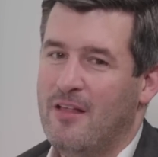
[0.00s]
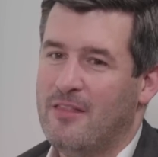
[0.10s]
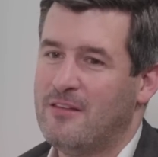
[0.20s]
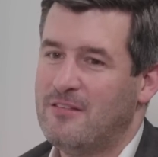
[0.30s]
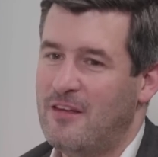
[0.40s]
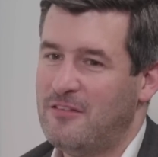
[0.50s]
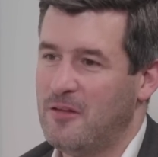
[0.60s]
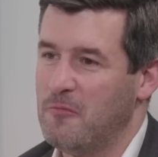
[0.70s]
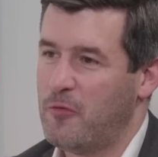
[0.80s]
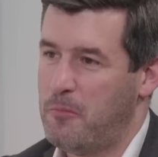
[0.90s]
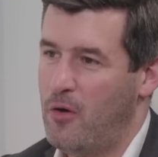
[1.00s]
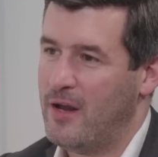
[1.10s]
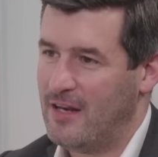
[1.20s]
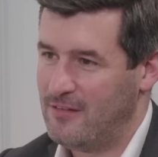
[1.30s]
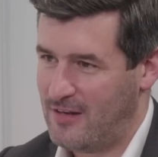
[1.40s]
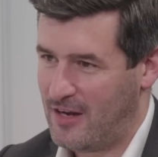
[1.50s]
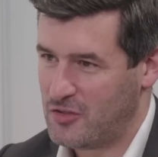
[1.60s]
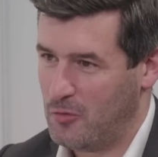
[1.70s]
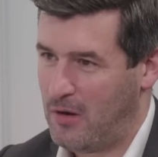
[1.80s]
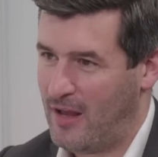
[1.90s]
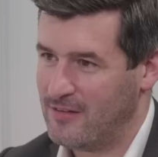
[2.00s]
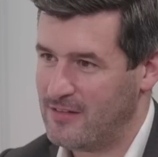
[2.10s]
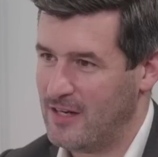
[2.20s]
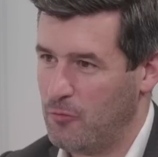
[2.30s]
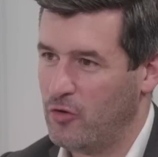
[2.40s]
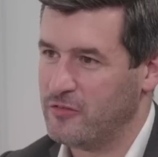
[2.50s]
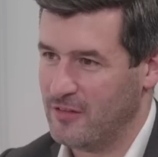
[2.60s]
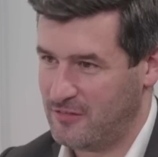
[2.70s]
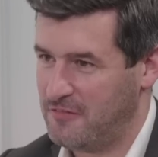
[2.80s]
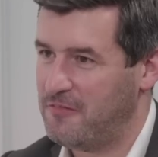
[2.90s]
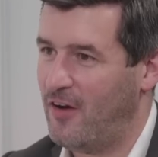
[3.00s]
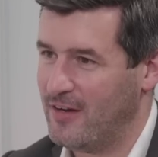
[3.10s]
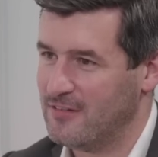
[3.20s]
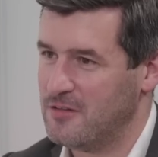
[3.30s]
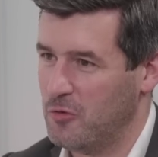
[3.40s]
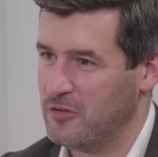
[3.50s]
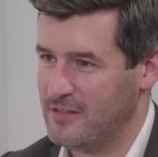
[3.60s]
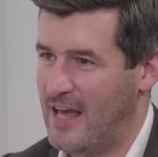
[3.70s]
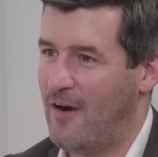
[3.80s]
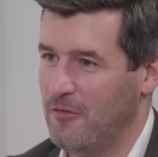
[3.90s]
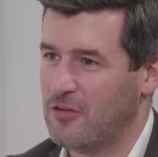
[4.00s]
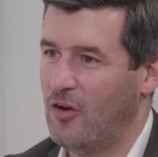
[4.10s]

the system for putting international players in it wasn't as defined as it was now. It was